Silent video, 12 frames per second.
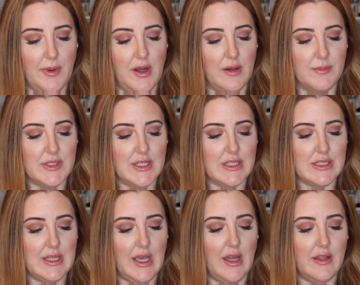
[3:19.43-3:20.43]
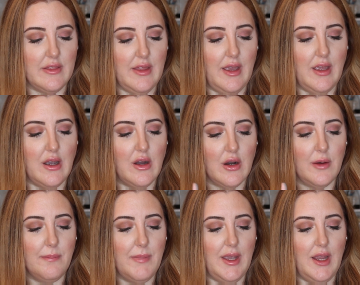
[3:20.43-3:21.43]
bombs is that they are
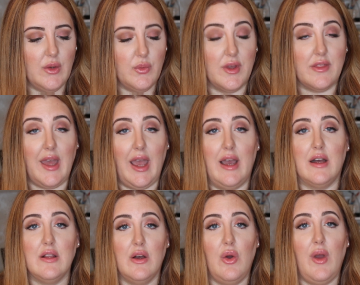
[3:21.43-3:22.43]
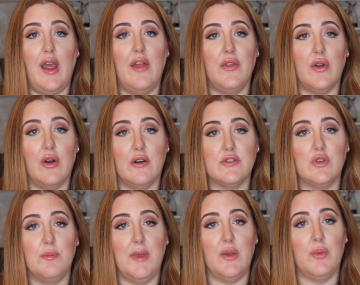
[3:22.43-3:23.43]
made with aloe and they're
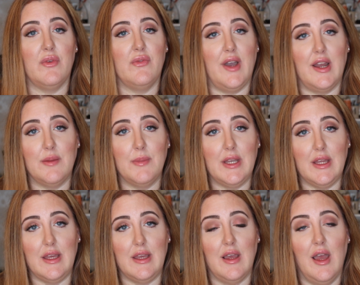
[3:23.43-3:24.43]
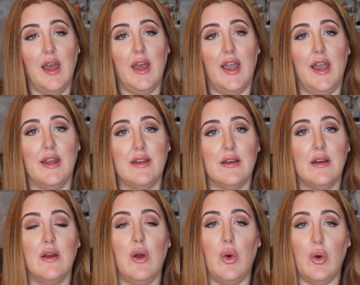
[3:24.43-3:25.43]
also made with vitamin E and
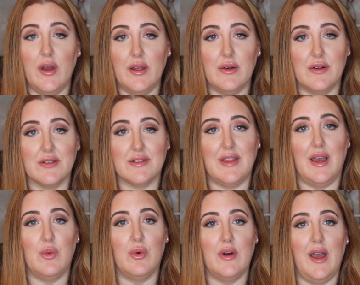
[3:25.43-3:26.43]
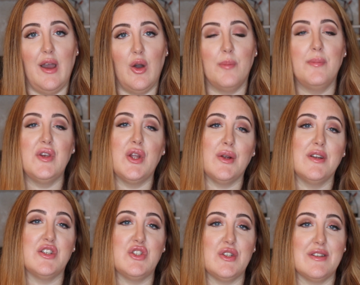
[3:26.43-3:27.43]
oils that will help
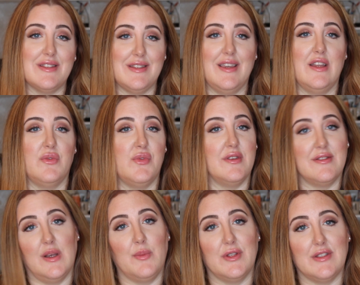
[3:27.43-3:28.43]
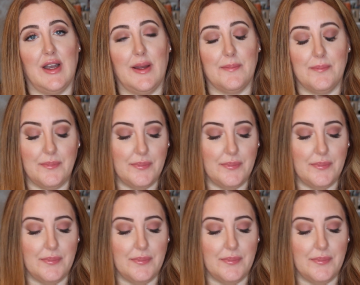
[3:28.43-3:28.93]
nourish your skin for the summertime.